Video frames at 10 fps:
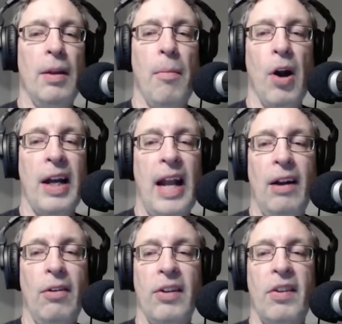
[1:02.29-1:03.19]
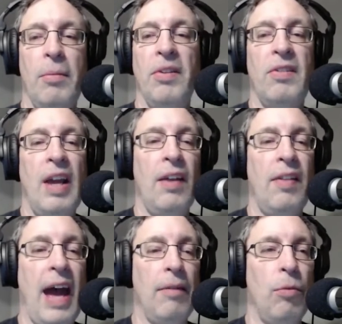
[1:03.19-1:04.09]
the market analysts have been saying
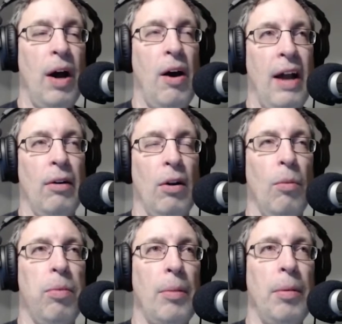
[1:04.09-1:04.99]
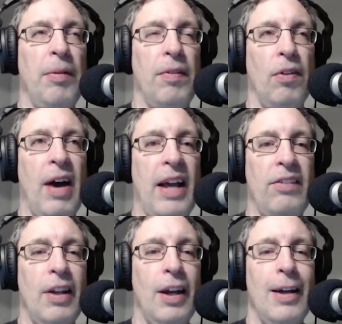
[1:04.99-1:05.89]
that, well, I don't know, probably for the
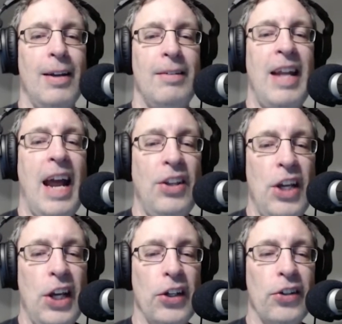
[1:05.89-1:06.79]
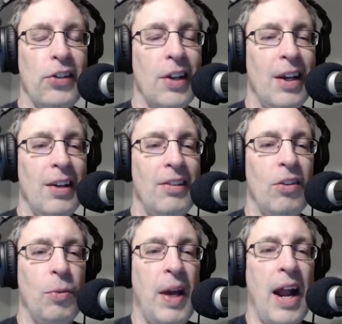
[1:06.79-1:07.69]
last 10 years
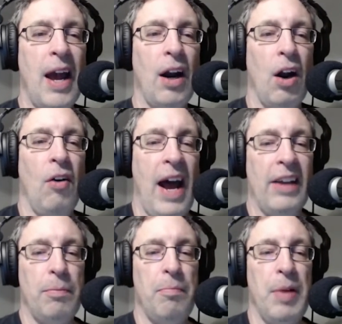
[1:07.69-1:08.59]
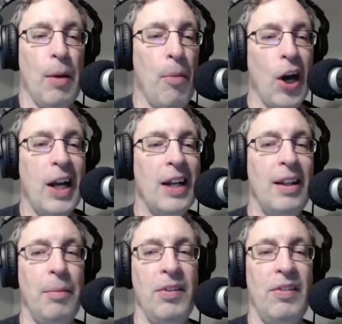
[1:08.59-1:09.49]
since we had our last bear market.
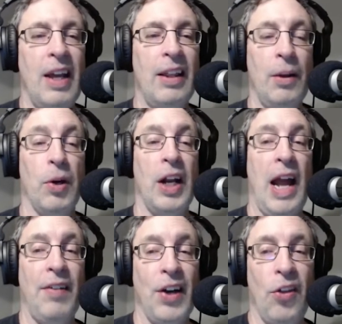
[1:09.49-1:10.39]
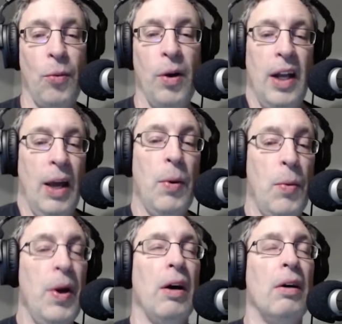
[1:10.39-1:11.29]
They've been saying that we're going to have another one, and we
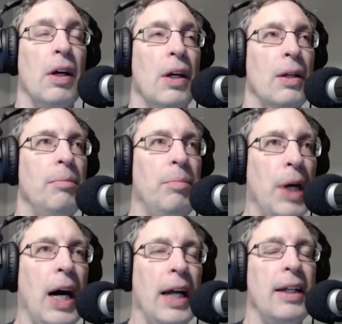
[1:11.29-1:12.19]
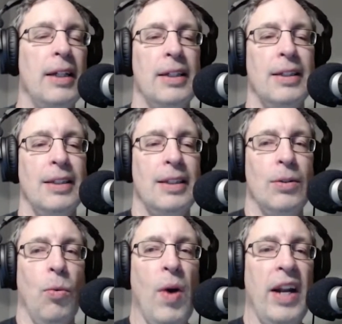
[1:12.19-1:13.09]
will. But
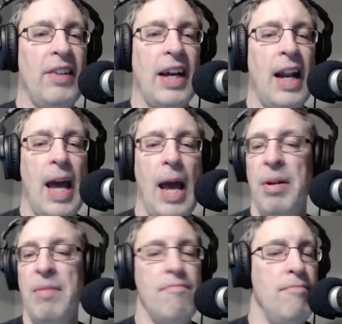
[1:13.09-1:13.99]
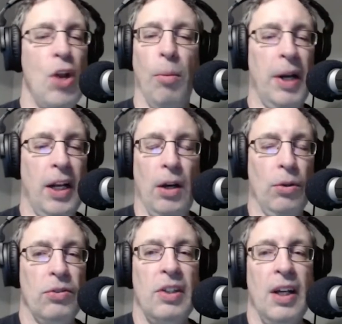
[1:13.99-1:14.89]
when is that going to happen? Nobody
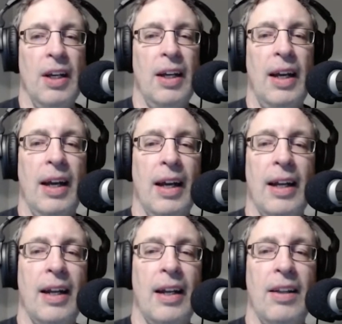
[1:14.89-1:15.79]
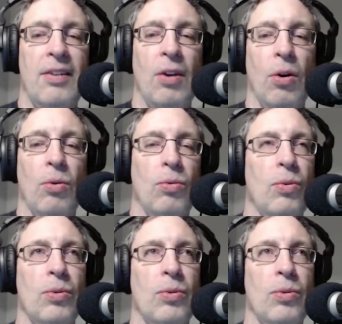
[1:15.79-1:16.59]
knows. And so